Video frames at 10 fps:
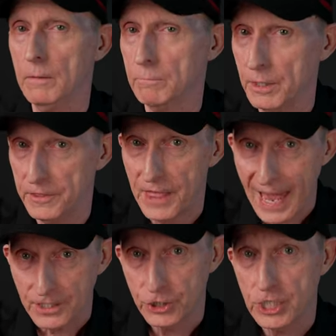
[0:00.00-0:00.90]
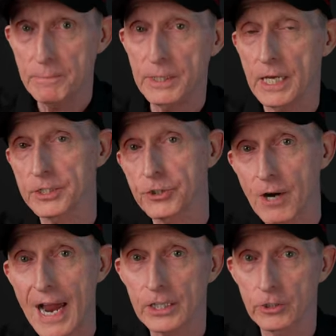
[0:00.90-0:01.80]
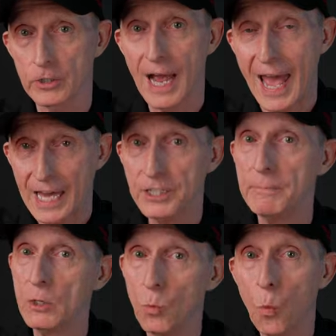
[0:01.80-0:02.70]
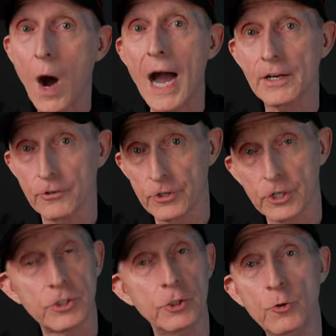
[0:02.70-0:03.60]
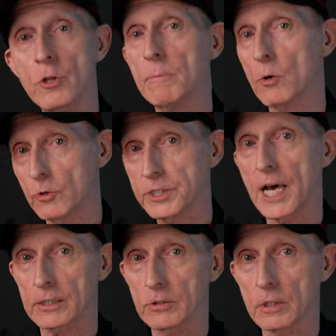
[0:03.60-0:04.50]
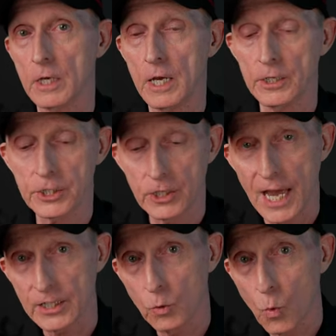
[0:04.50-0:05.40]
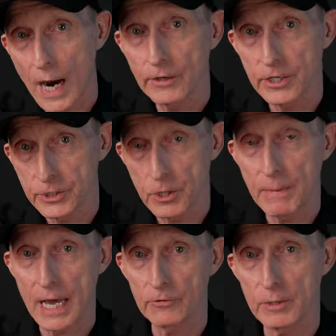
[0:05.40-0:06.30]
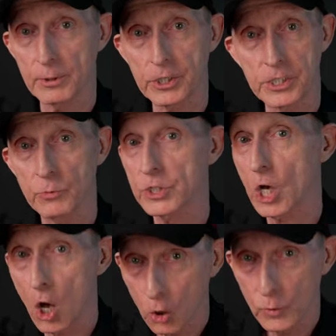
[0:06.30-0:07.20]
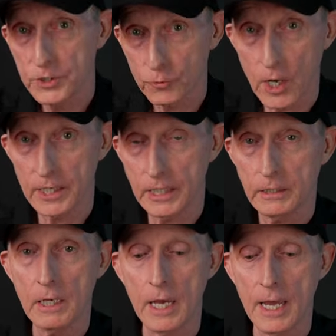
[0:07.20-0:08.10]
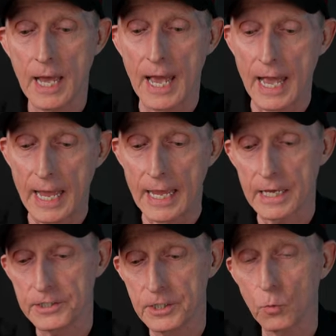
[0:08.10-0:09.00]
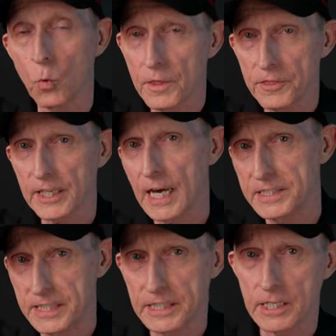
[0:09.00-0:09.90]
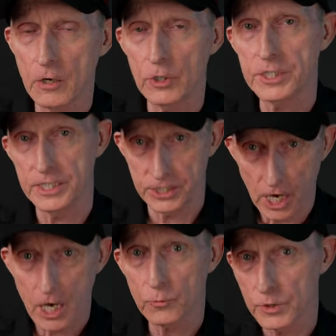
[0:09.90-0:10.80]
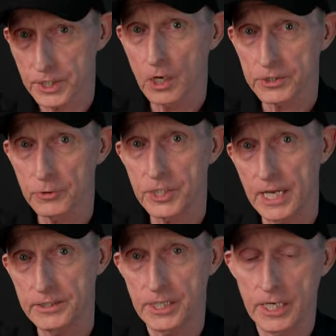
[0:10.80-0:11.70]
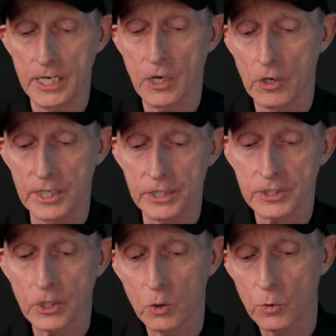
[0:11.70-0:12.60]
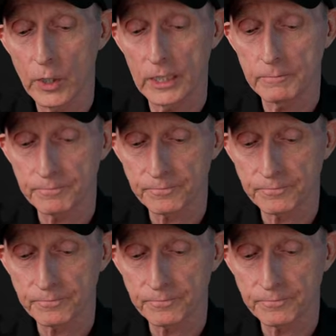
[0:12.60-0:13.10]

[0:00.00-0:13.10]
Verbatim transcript: But that GPS tracker had to be wired to the motorcycle. So you had to wire it to the battery because it was always running. And one thing I did notice, and Don was also testing it on his Goldwing,